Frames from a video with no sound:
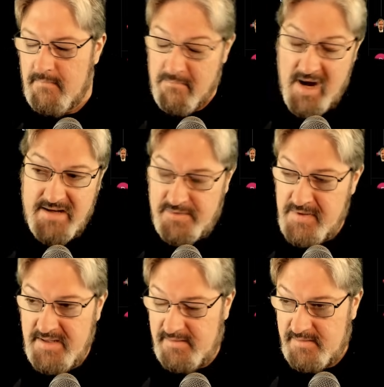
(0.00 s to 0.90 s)
My
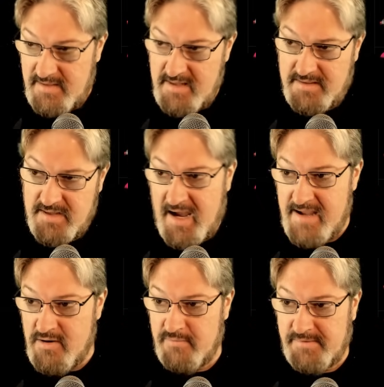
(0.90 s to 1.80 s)
tweet is, I
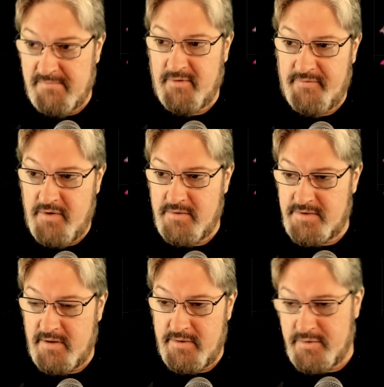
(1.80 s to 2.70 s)
hope Liberal voters
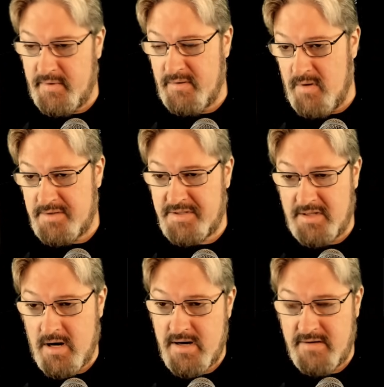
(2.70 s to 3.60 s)
are enjoying watching
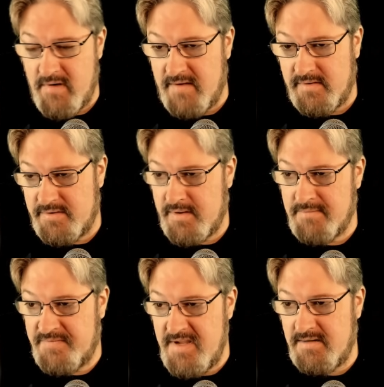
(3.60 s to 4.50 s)
Carney grovel at
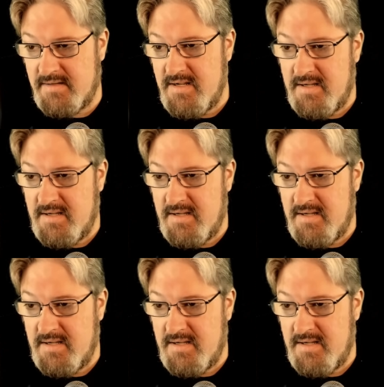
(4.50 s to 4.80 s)
Trump's feet.